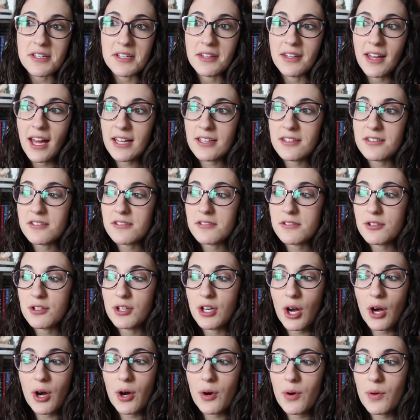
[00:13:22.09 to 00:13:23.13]
and let's
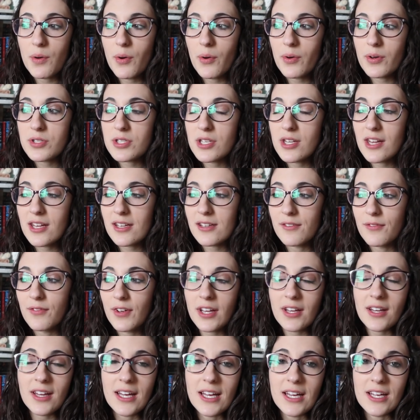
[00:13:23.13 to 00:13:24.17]
go to this
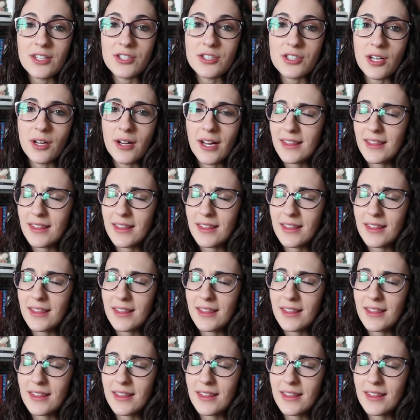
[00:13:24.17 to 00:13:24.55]
village.